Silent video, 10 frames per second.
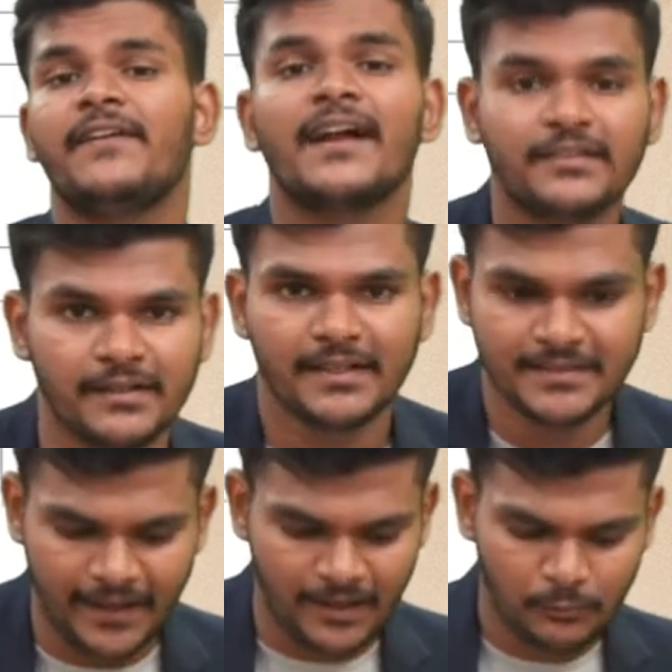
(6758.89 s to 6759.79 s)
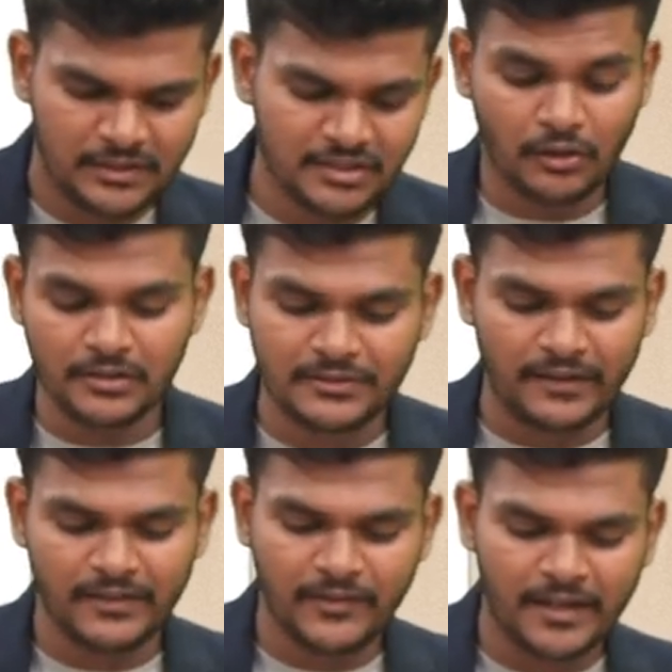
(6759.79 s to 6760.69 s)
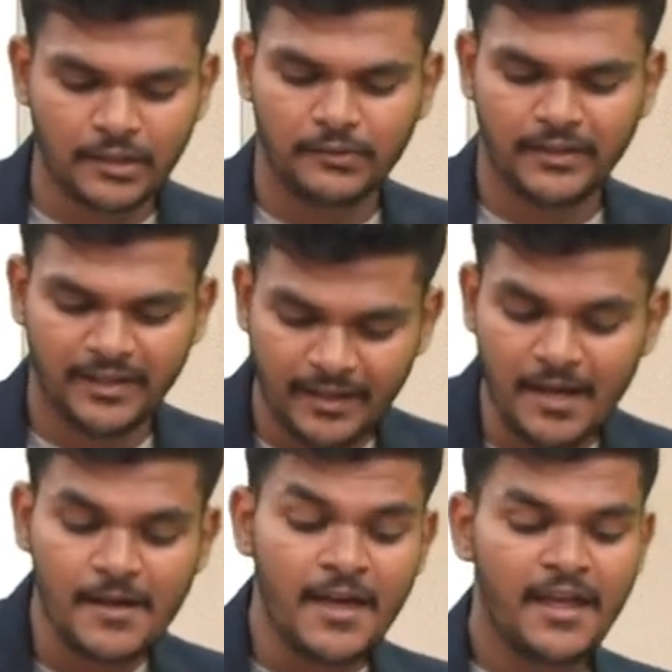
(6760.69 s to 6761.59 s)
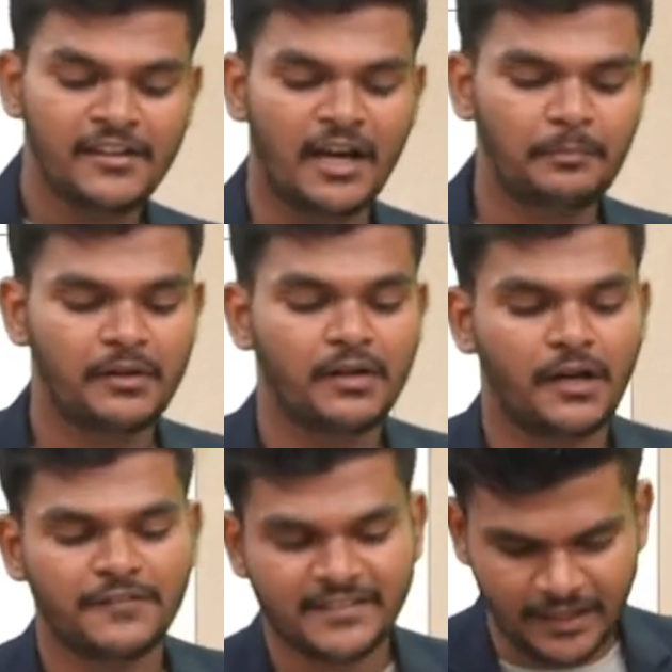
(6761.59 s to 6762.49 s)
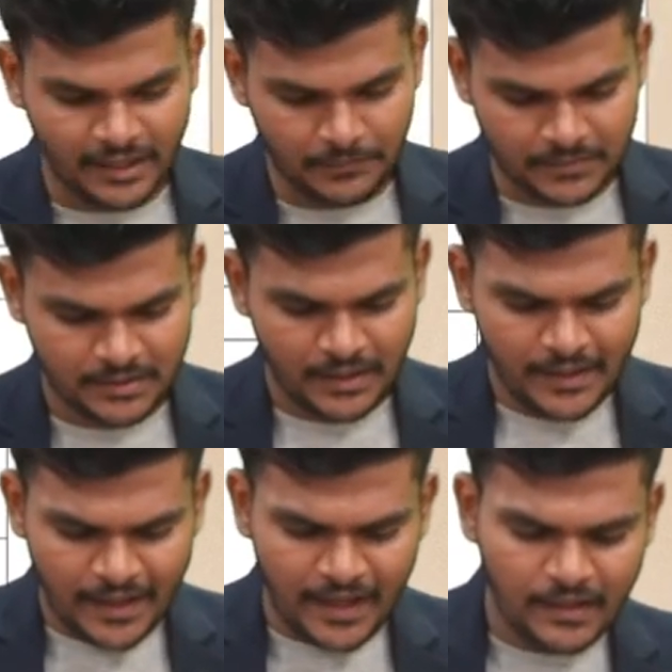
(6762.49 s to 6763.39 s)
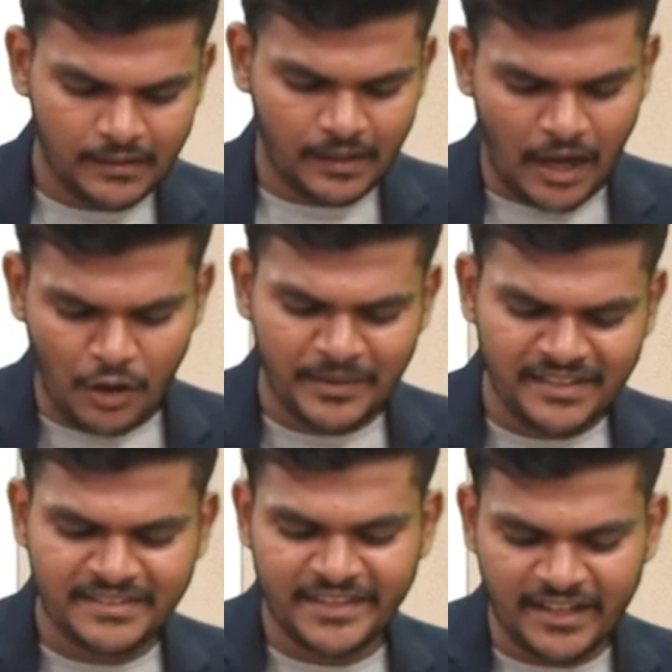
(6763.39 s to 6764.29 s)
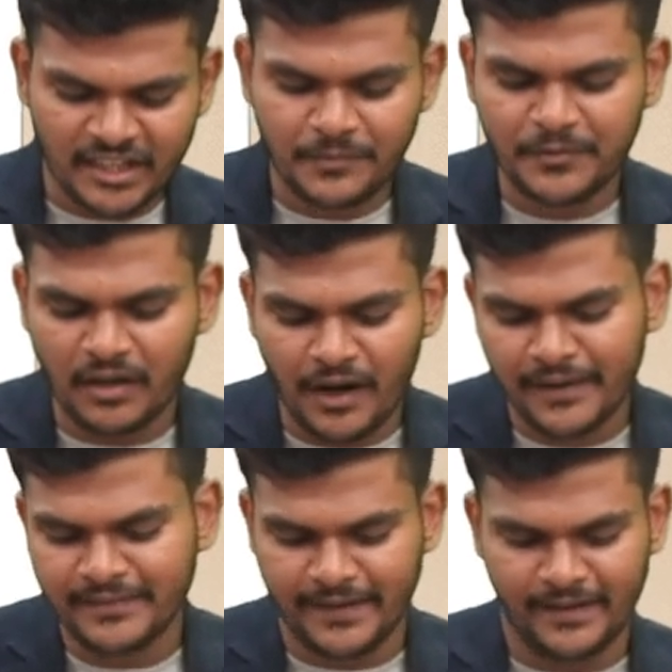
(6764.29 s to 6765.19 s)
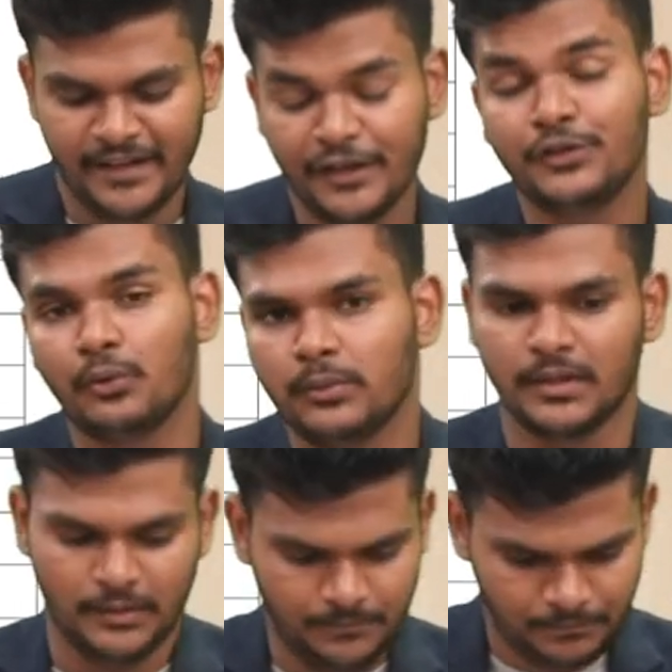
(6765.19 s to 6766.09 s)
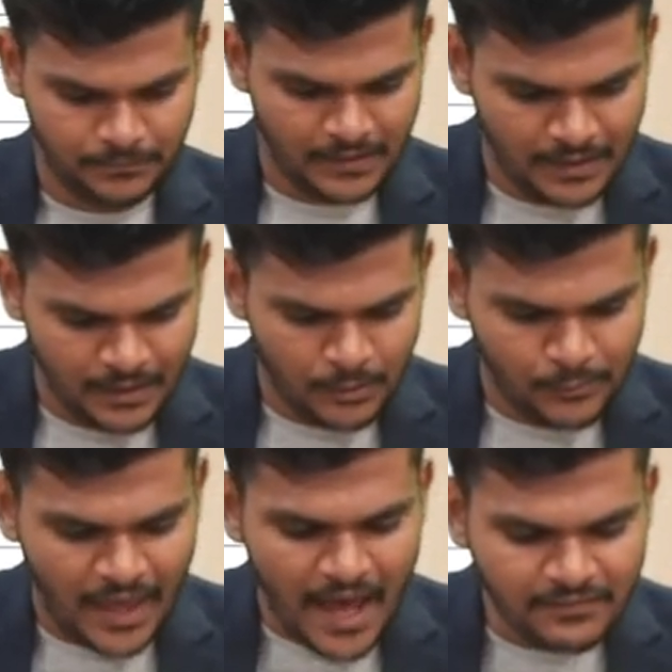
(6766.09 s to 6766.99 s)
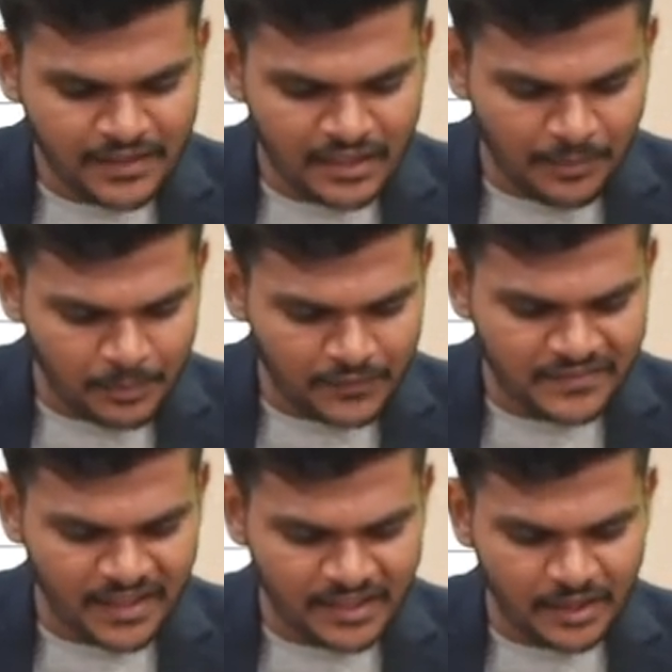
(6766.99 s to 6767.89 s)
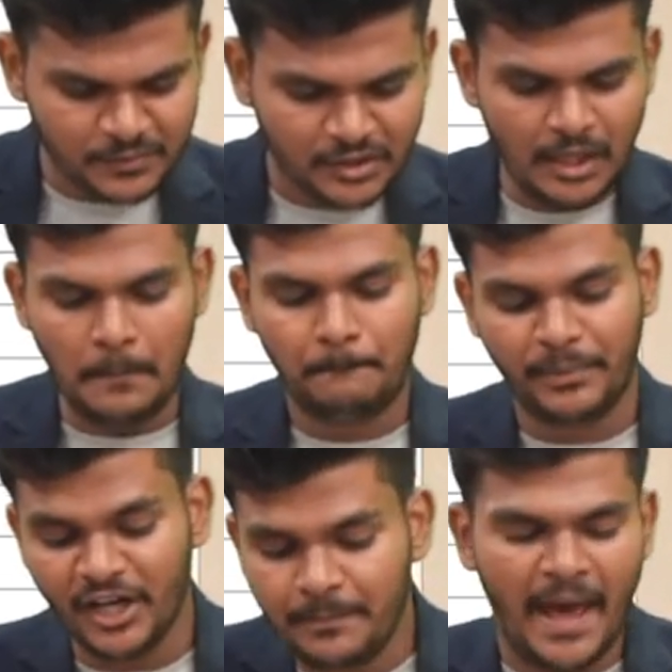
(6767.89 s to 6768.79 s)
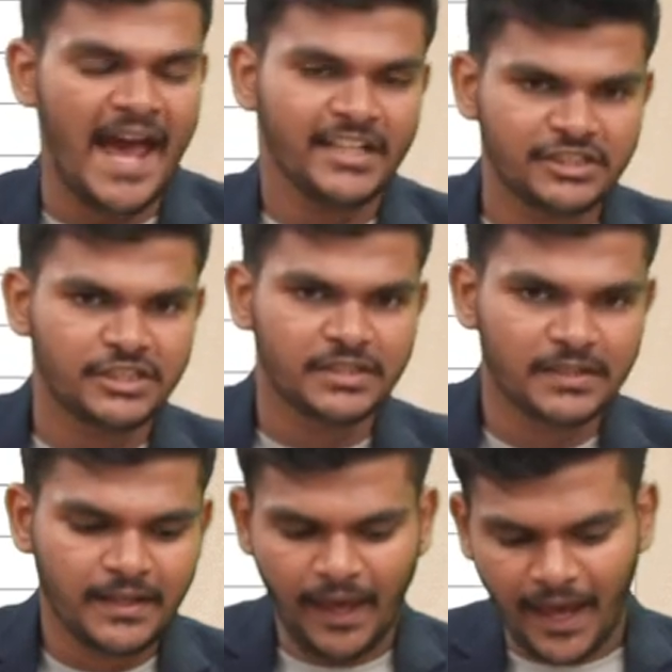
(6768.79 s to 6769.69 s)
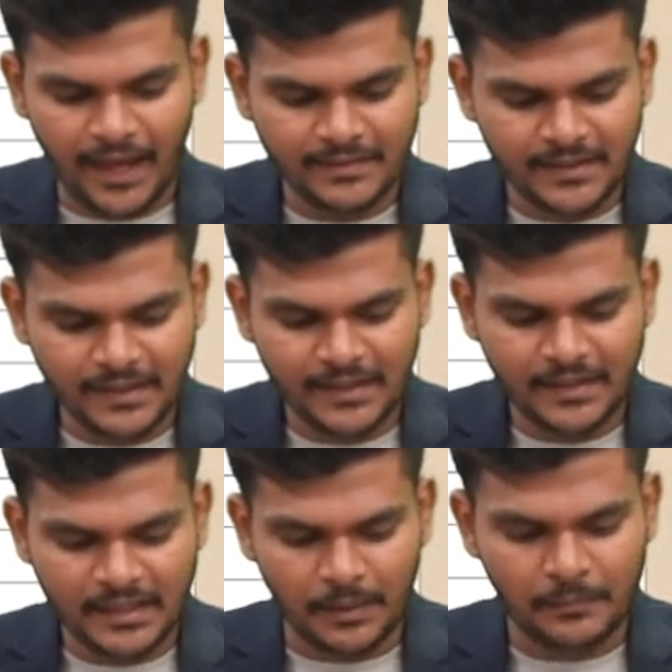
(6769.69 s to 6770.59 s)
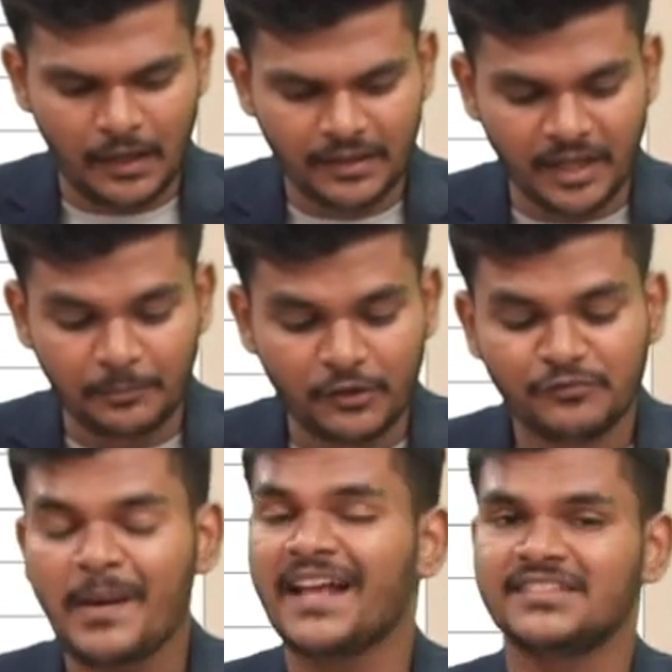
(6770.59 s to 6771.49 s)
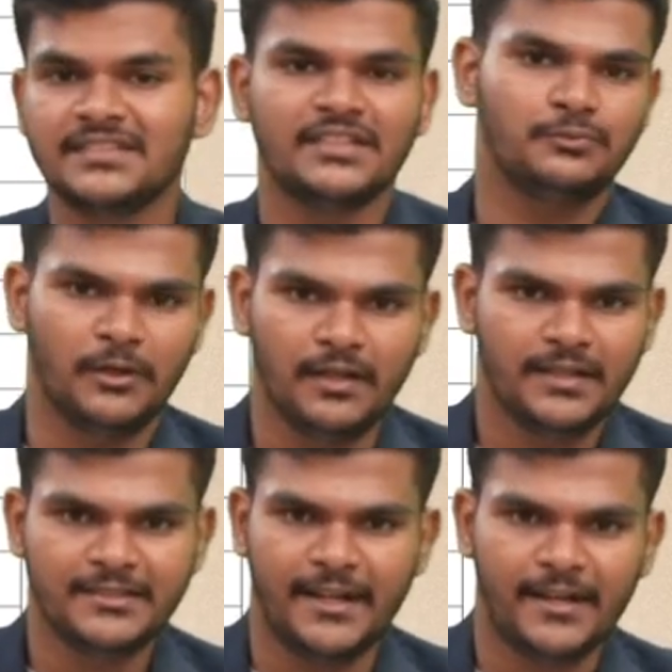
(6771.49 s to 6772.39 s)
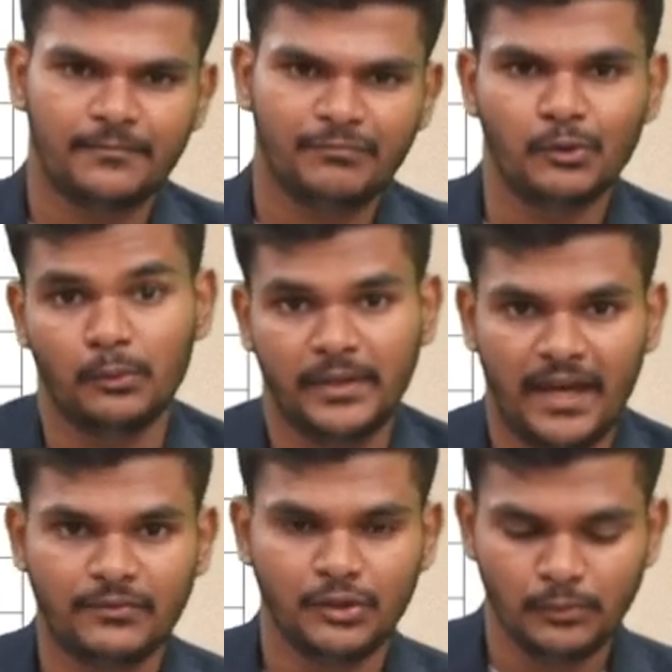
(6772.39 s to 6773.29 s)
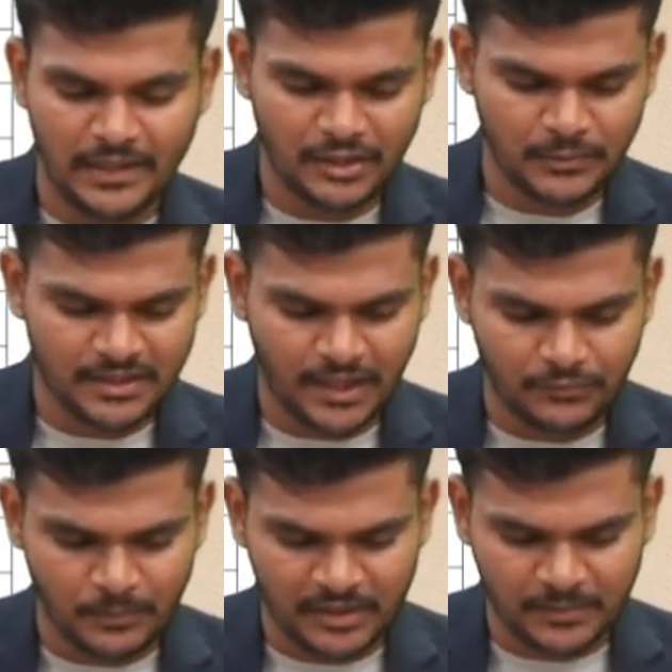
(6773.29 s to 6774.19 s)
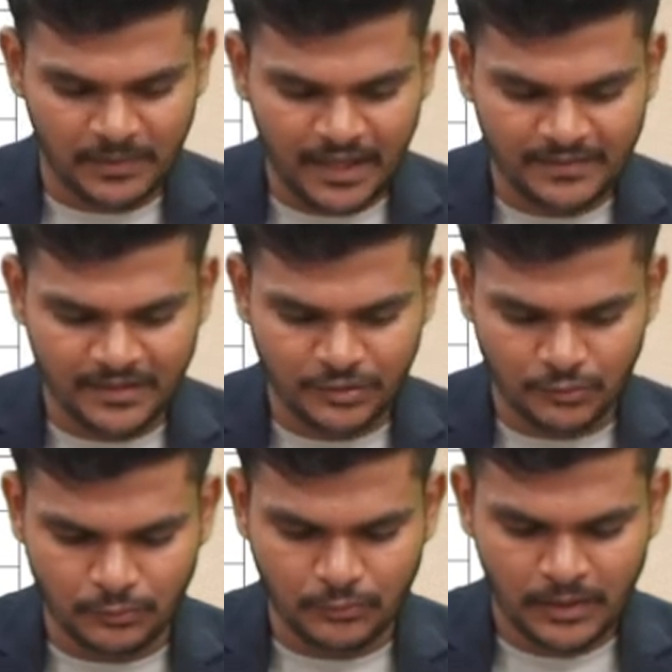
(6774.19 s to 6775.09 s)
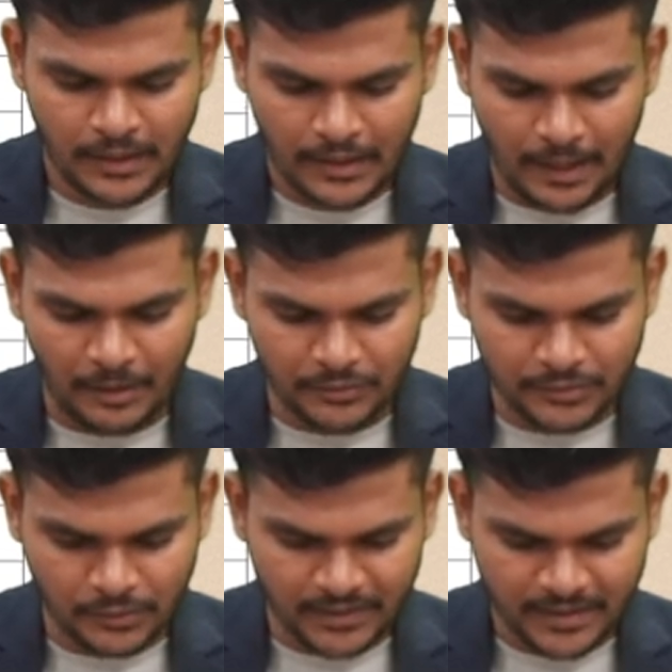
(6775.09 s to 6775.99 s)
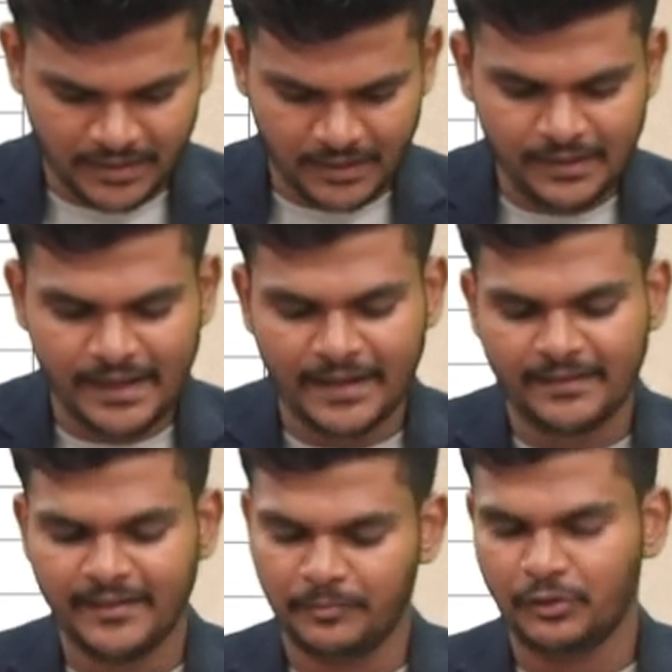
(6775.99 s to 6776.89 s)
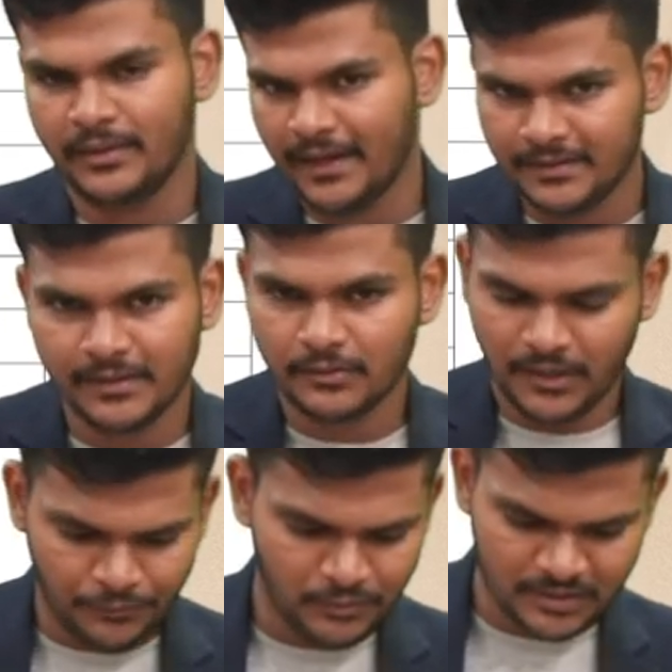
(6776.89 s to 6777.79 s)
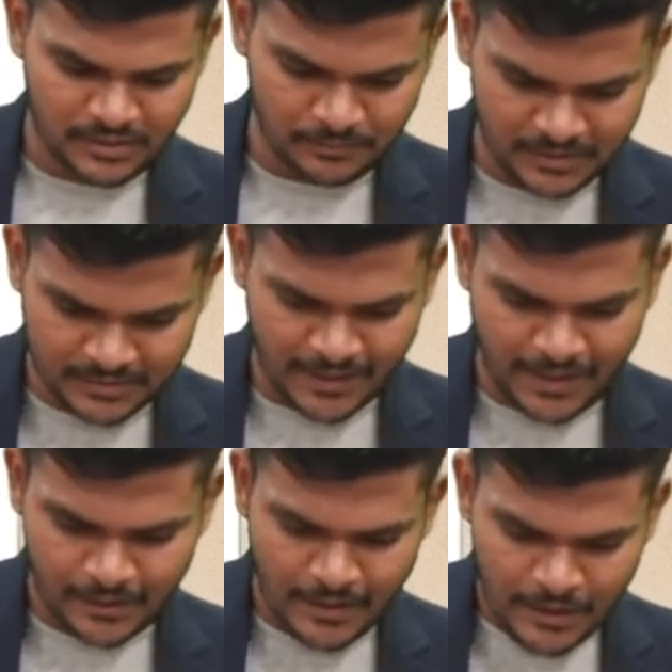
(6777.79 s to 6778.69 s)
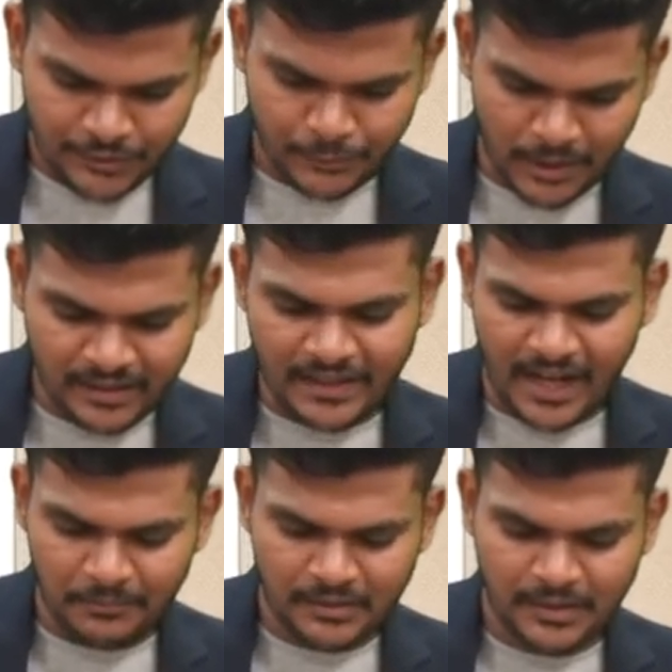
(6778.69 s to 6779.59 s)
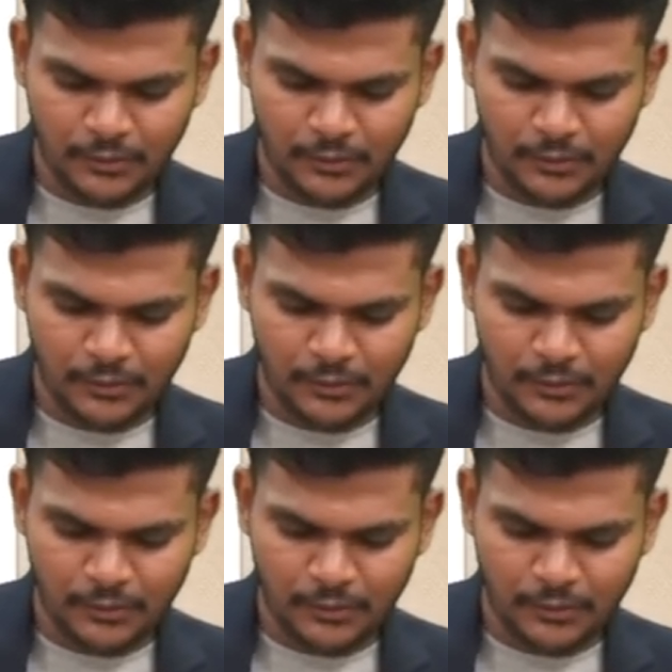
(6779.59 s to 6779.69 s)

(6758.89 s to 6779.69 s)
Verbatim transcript: factor, isn't it? What is the cost driving factor over here? Number of setups. And how many setups are there in total? We have the number of setups per batch and the number of batches as well, isn't it? So what we have to do is we just have to multiply these two amounts over here and add them together. Okay, folks, as simple as that. So 1 times